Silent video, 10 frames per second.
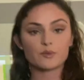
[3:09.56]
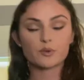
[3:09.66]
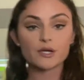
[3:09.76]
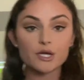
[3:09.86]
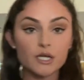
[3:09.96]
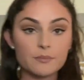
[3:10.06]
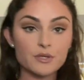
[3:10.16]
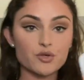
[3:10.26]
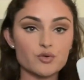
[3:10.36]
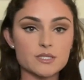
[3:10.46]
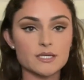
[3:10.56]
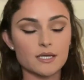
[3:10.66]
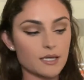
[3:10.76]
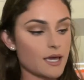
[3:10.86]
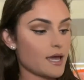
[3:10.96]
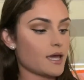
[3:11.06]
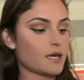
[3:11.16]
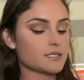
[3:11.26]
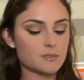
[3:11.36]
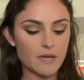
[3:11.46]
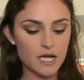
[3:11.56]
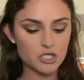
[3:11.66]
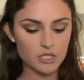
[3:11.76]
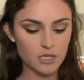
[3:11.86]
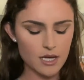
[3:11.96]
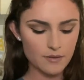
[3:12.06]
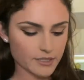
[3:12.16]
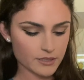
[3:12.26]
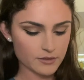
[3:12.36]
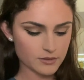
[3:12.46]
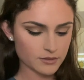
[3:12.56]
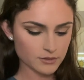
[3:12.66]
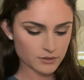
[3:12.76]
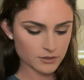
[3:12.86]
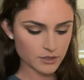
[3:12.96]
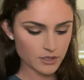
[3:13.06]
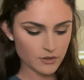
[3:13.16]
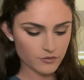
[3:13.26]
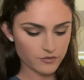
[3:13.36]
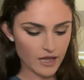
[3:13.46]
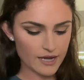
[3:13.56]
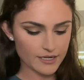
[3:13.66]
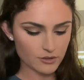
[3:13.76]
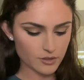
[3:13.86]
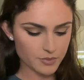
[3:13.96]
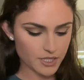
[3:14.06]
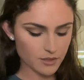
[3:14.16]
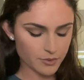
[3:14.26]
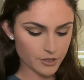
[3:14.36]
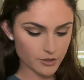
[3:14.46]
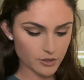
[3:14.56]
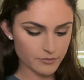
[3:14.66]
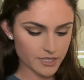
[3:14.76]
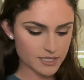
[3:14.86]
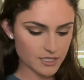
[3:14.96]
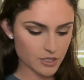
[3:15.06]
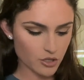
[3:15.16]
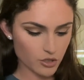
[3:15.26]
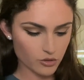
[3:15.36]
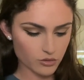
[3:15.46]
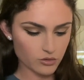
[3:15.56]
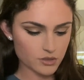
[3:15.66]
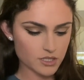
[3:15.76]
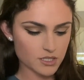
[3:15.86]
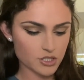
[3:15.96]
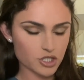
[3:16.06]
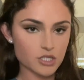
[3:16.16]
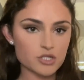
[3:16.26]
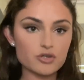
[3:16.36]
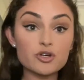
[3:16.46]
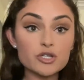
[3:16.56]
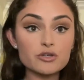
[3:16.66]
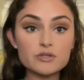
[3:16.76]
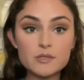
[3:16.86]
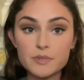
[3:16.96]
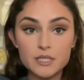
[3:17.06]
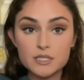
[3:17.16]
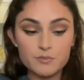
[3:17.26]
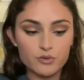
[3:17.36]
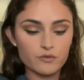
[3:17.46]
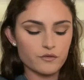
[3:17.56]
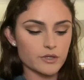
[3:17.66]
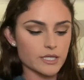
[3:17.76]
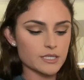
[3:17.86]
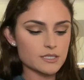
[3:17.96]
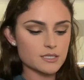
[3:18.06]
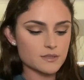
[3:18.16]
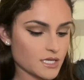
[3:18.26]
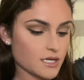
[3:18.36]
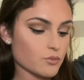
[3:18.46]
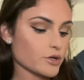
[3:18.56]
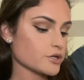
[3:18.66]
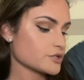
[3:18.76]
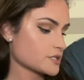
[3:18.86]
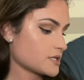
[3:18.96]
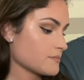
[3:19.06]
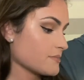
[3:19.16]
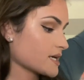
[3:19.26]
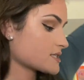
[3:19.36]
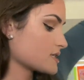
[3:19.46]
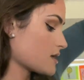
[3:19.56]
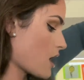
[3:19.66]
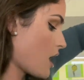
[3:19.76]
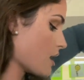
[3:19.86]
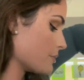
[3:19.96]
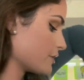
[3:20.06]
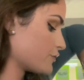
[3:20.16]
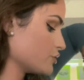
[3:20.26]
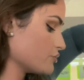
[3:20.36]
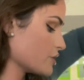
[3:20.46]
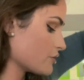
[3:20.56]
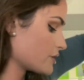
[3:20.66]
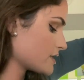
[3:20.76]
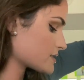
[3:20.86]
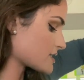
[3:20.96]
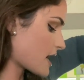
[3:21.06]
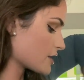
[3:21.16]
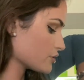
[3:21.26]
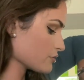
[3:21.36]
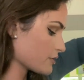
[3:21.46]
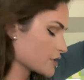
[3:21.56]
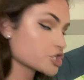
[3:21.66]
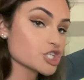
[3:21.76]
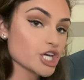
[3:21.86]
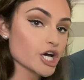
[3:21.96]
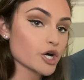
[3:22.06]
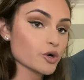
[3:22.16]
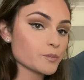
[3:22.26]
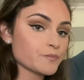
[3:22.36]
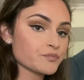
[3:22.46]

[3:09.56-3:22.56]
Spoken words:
We are gonna be using a spatula. Flatten out the peanut butter, mix in the oats, and just, you could use a big spoon for this. And we are just gonna mix it up. If you notice that your ratio